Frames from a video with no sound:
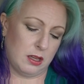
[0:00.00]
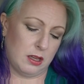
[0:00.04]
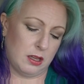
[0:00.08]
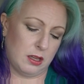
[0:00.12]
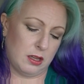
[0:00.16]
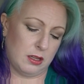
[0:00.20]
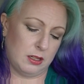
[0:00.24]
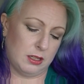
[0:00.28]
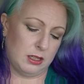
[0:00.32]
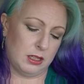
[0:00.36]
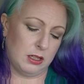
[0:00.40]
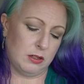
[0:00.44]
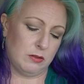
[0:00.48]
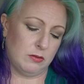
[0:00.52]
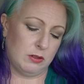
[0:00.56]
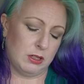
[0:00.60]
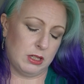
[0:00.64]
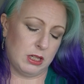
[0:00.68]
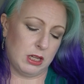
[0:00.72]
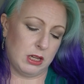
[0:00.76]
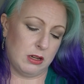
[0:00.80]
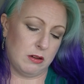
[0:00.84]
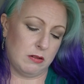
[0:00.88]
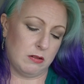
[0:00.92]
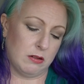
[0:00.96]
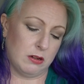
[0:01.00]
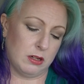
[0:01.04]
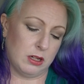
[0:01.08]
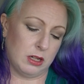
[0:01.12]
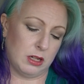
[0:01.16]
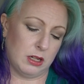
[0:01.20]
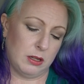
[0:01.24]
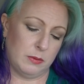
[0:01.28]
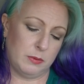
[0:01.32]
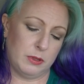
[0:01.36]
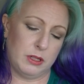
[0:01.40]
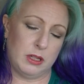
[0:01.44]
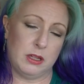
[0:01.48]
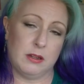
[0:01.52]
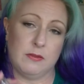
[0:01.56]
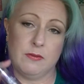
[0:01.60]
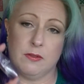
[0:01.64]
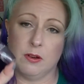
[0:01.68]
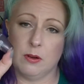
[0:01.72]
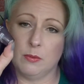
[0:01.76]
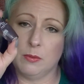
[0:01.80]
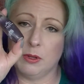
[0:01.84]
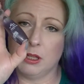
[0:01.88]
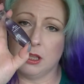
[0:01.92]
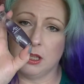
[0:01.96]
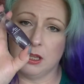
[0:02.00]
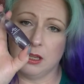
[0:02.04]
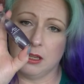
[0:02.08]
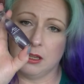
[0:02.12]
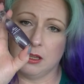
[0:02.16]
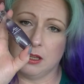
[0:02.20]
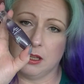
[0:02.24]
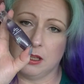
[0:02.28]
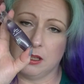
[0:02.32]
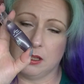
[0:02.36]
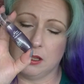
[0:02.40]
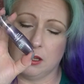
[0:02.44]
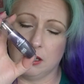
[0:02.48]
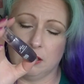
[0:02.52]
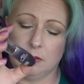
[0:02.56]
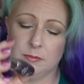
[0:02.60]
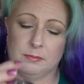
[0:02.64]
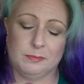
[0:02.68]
Sealed Secret lipstick from Clean Color.